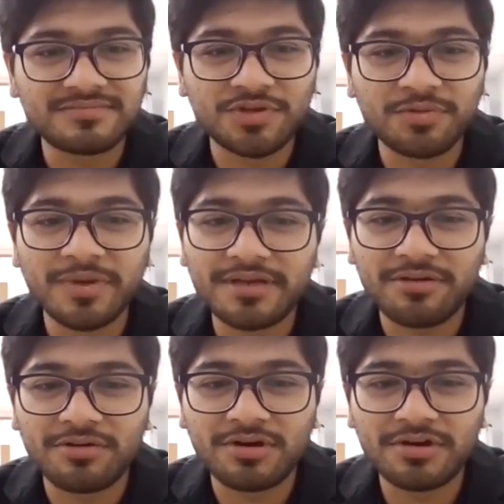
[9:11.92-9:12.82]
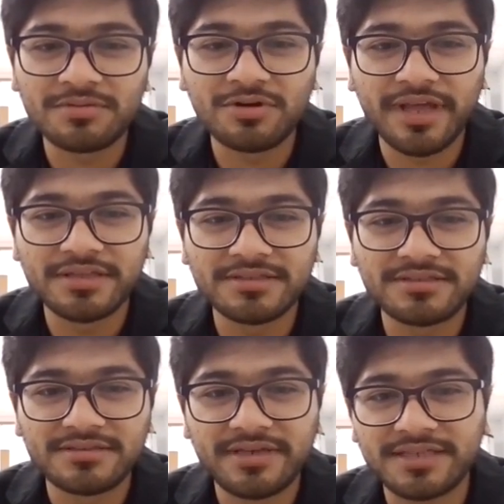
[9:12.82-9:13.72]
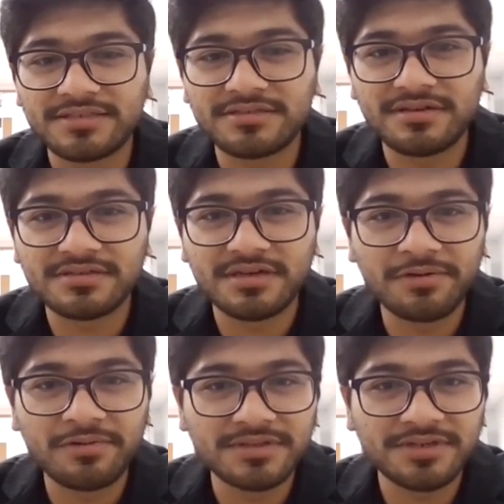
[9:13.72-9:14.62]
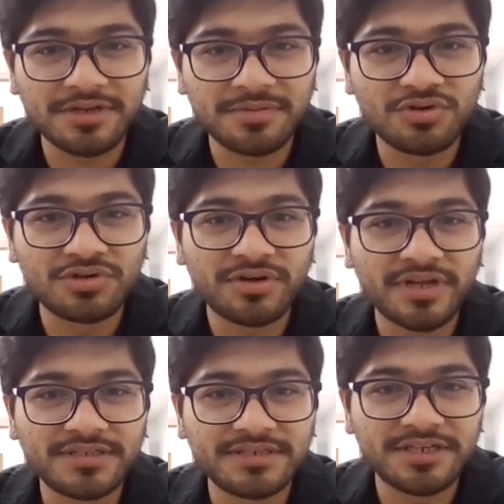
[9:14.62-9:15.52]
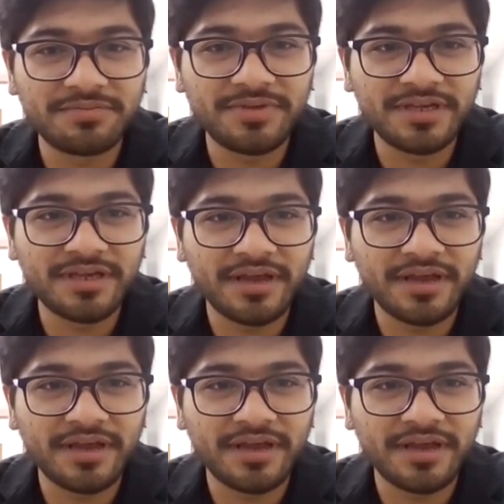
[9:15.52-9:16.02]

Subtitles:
You might have heard about Next Generation Advisory Board or NGAB,